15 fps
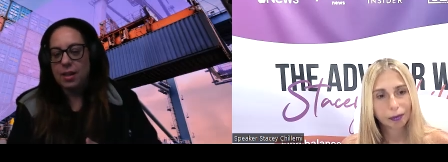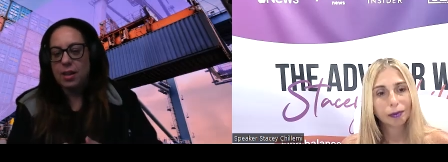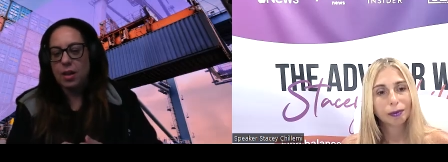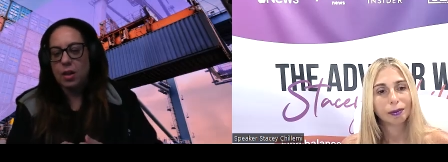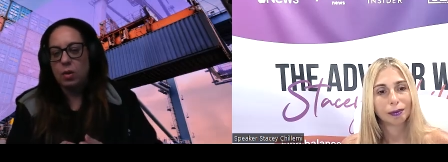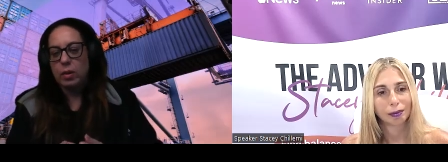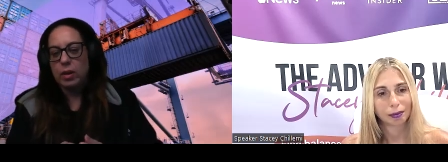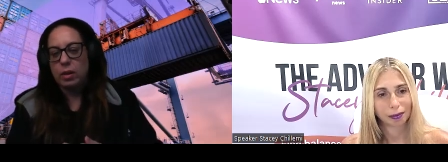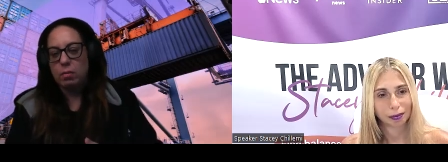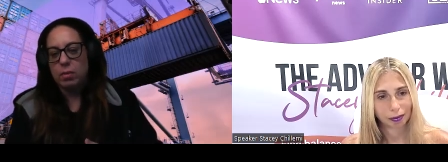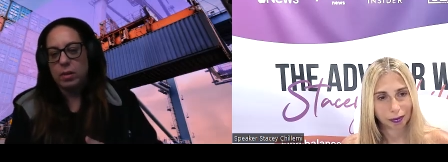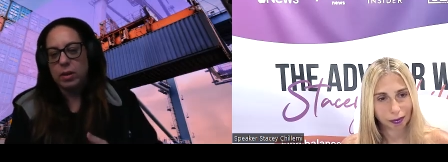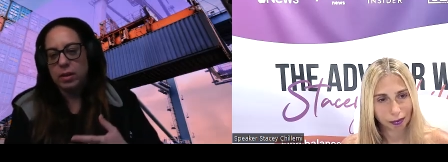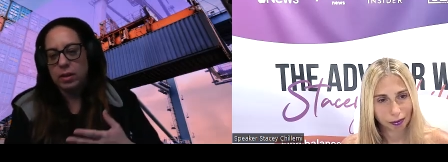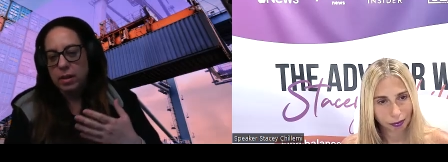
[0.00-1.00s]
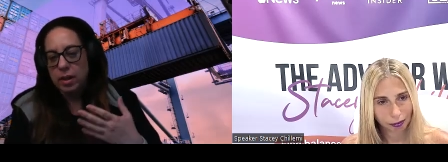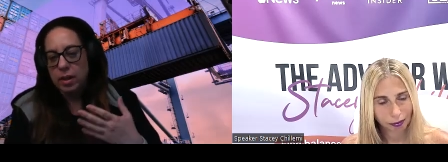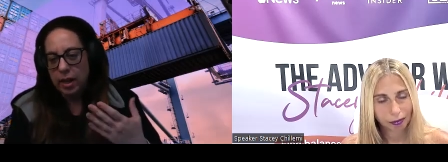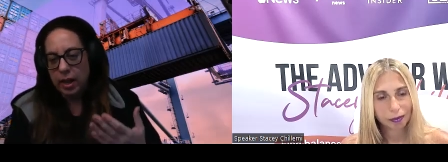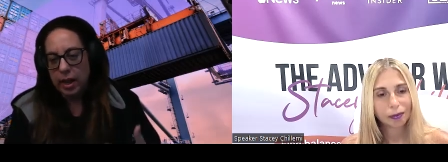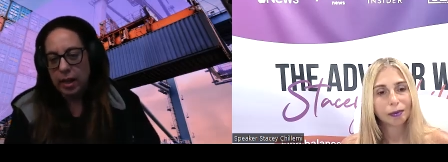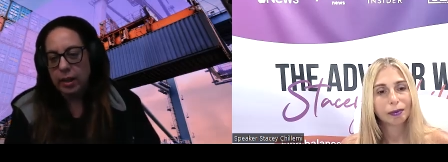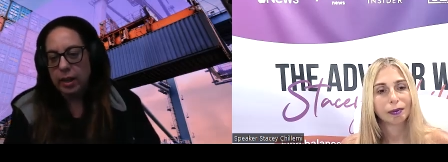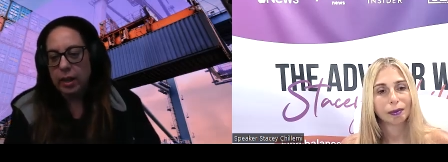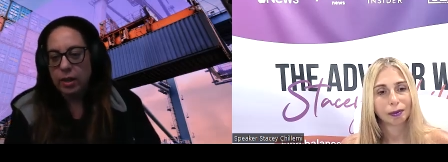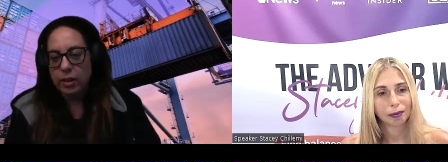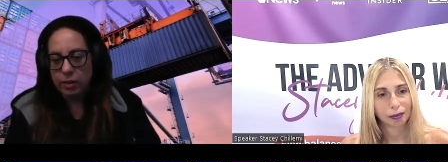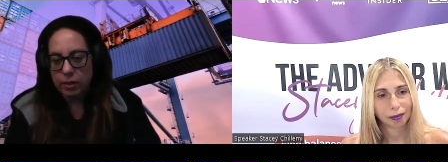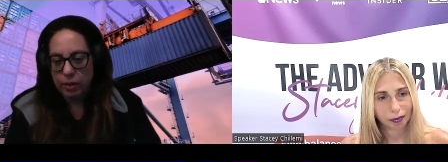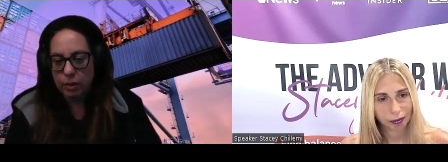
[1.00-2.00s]
Speaker 1: get the equipment,
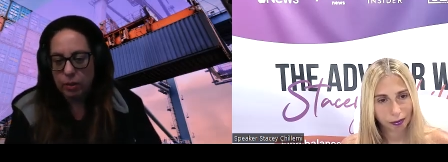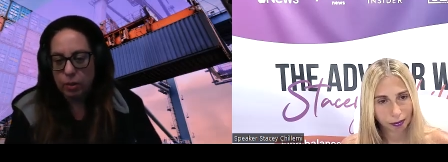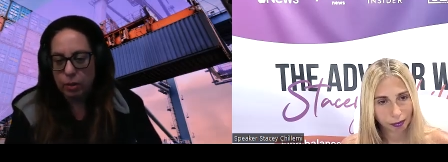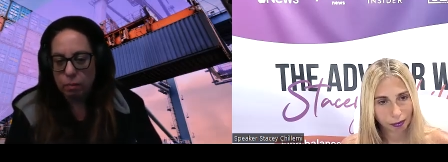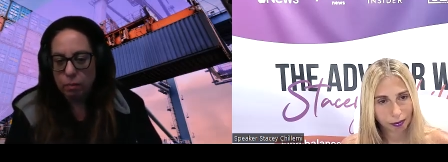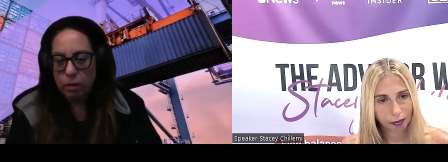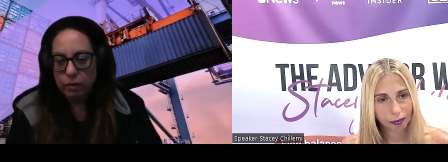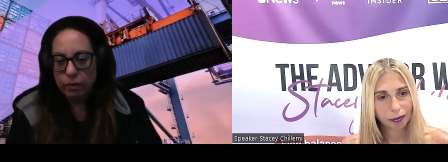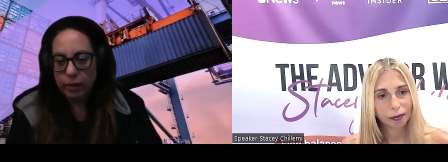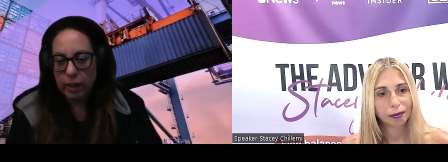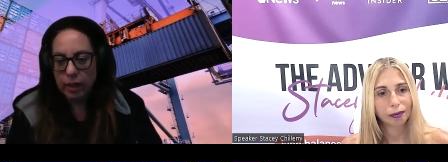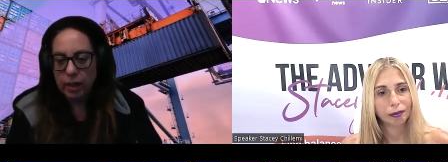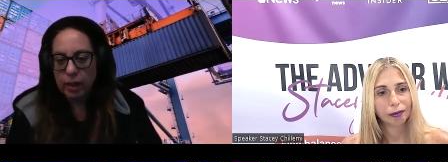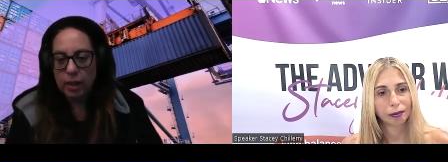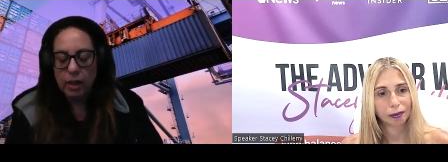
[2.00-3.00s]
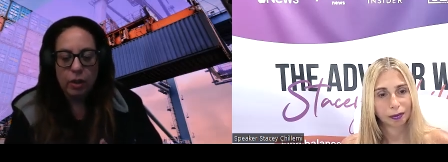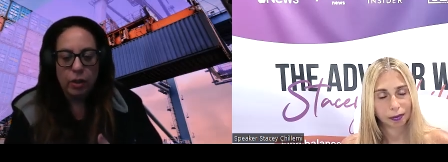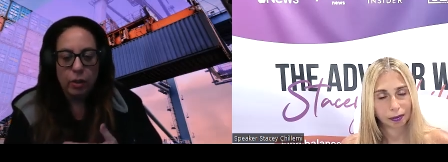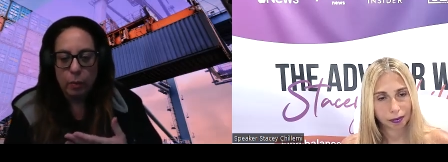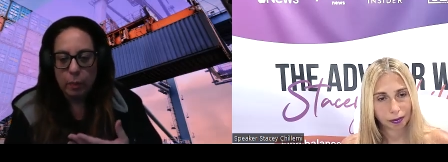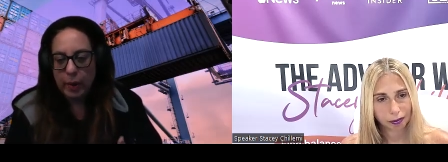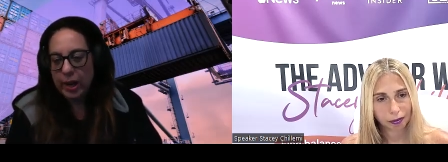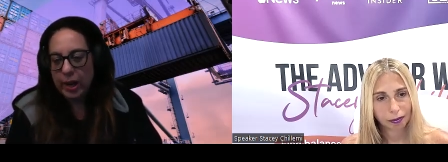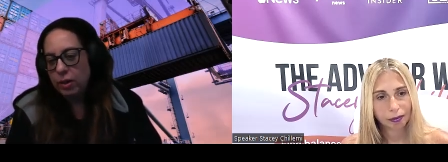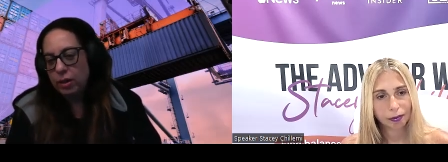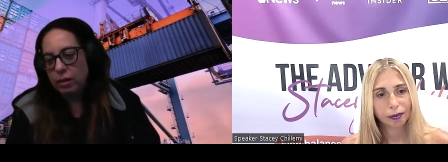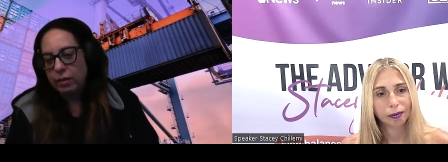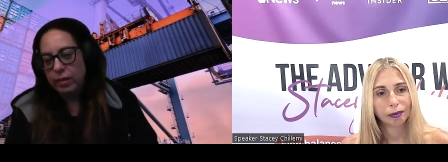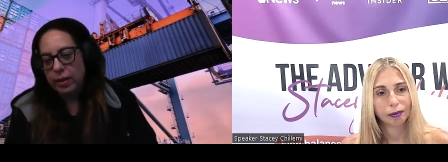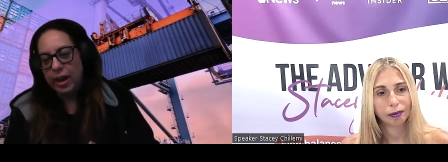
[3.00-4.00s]
and get their goods moving, no
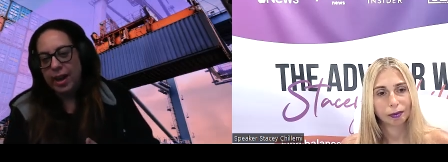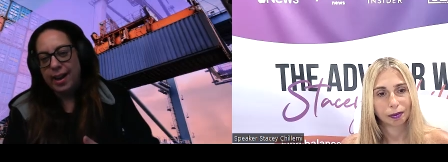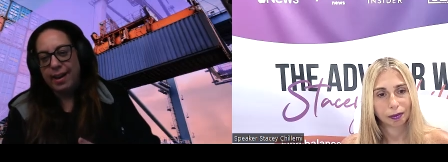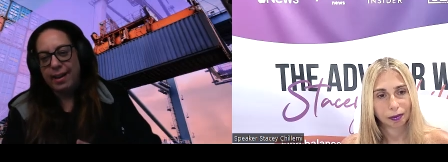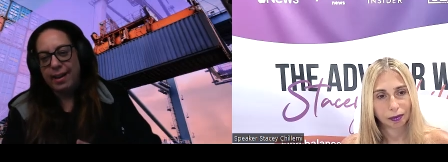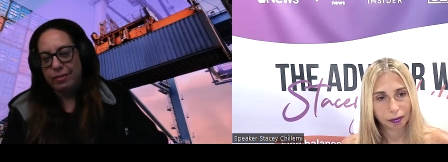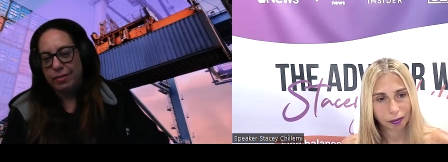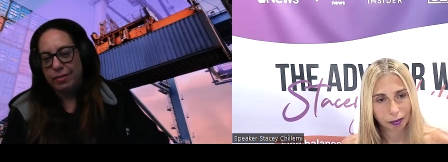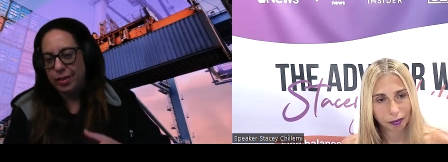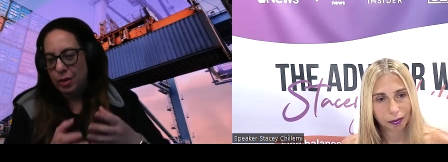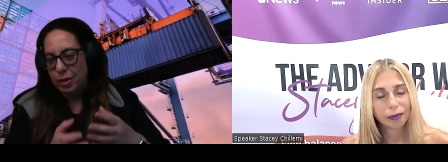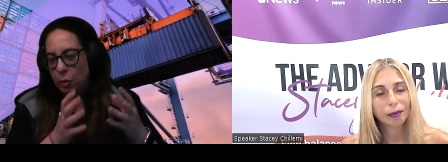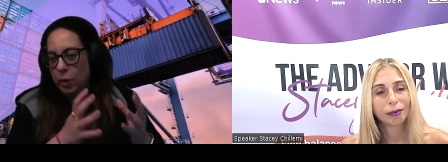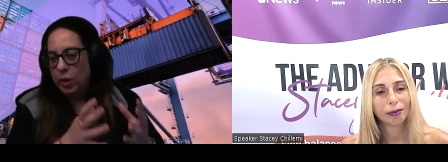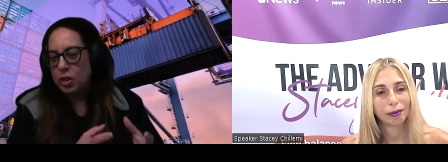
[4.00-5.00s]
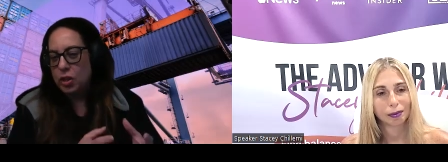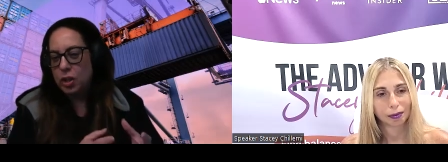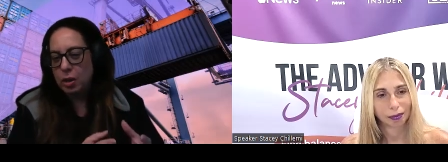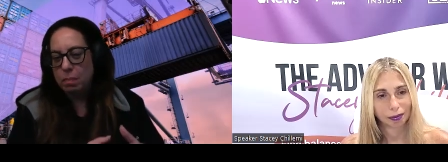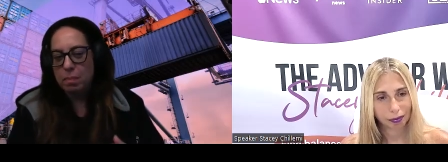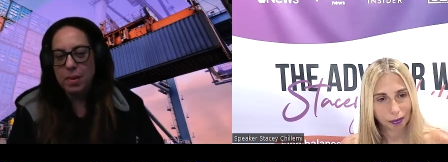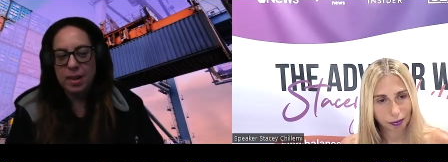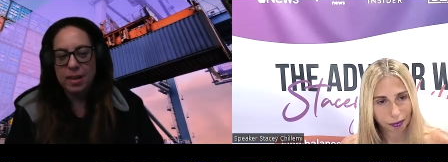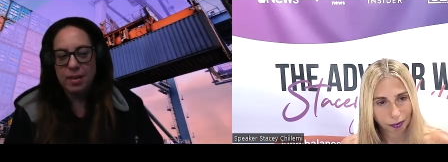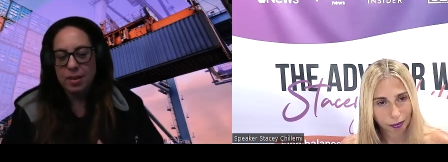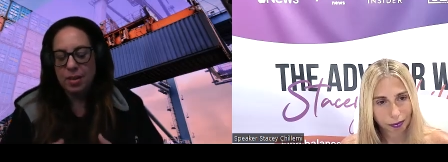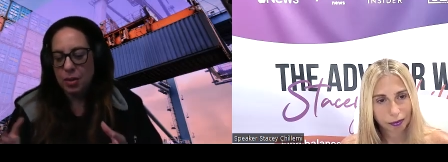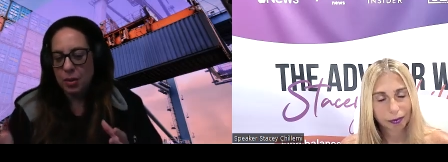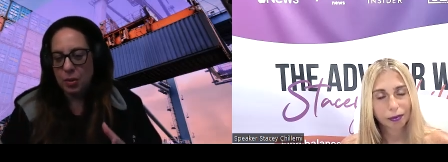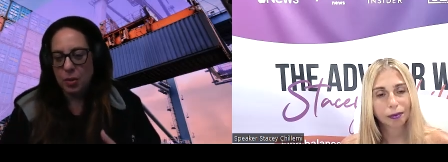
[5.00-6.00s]
matter if they have one
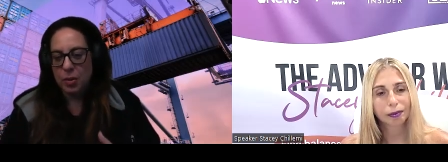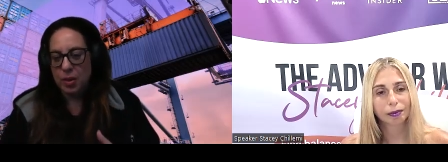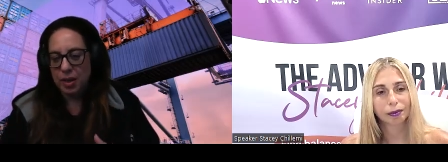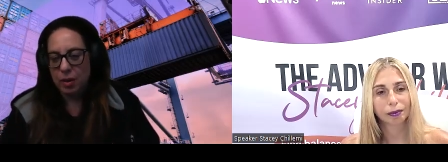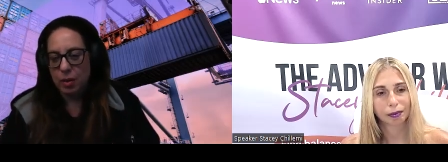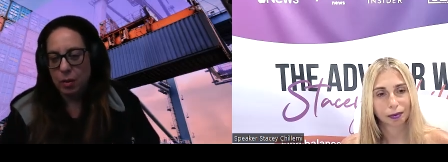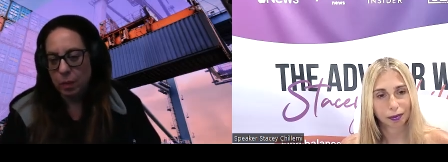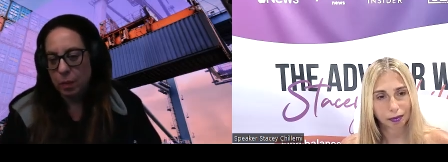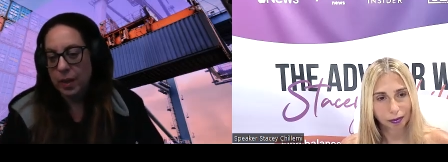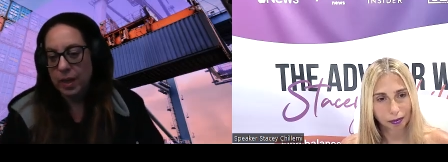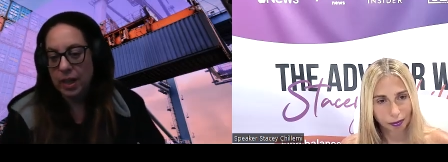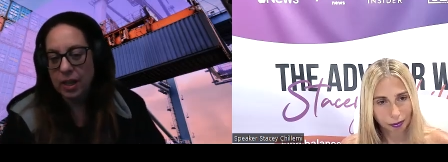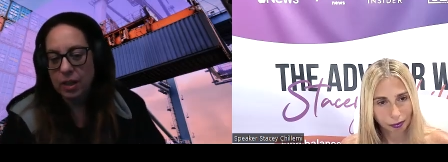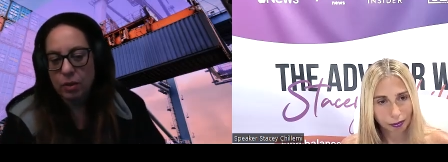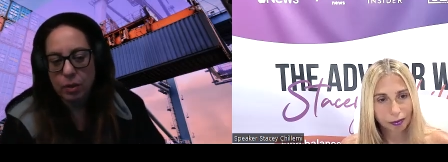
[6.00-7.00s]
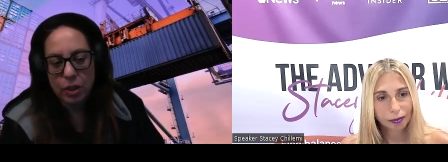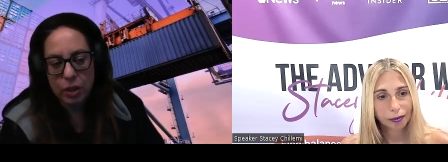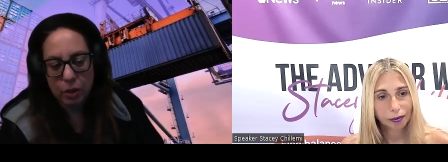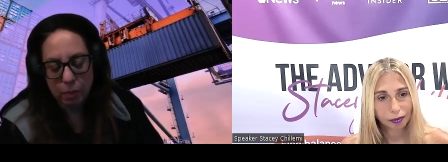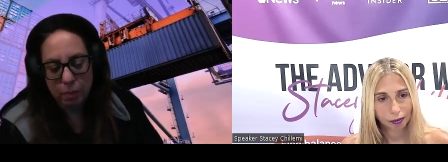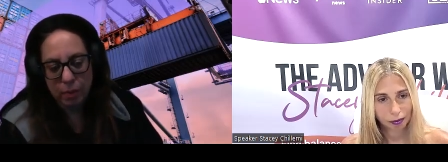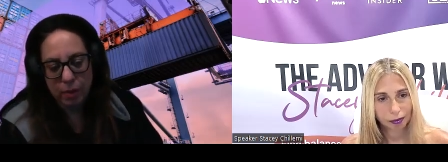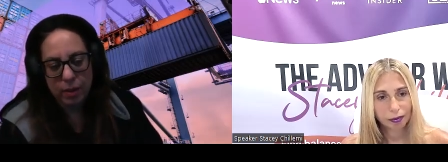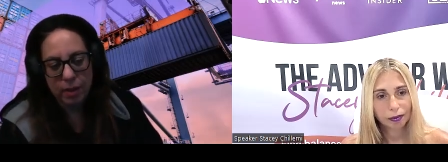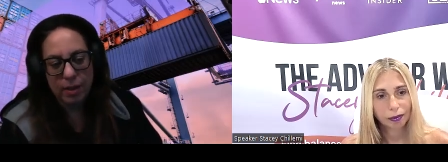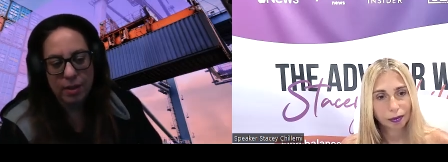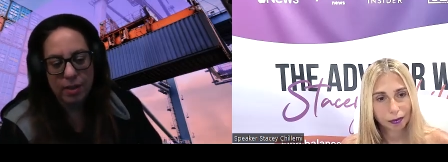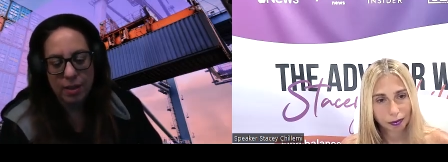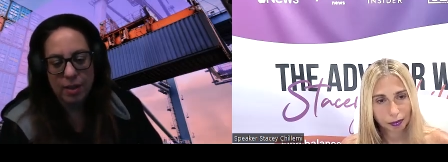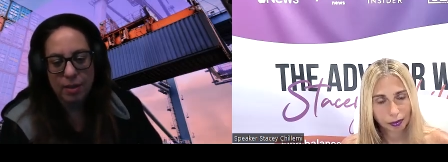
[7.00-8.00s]
shipment or or one hundred
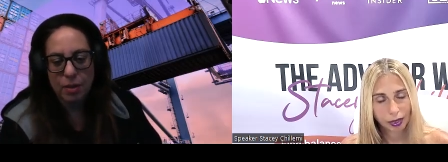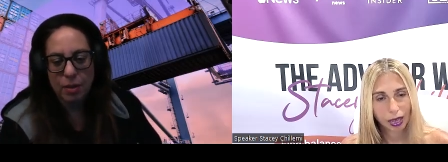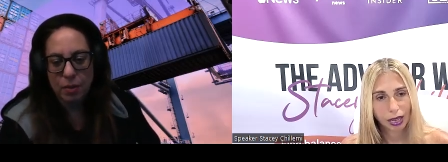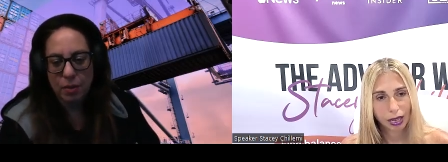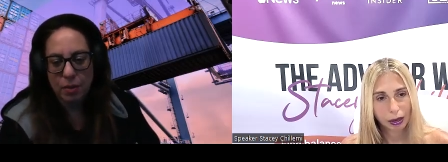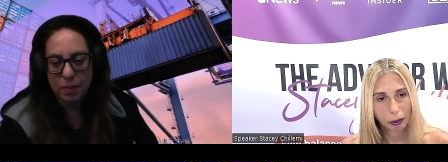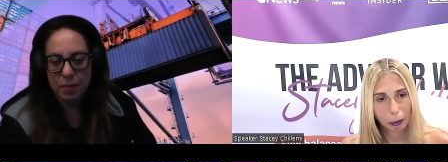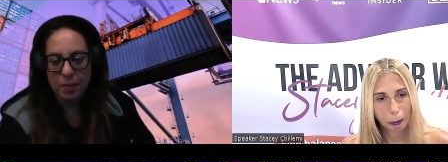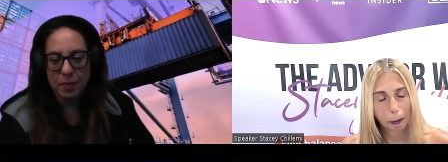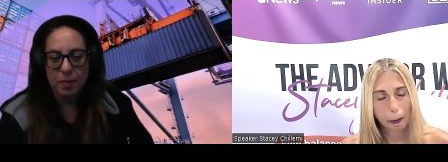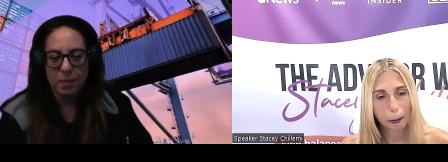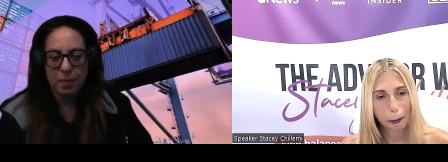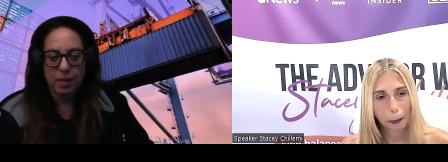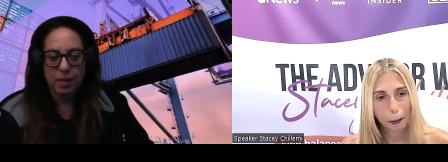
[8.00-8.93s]
shipment, let's say so. Yeah.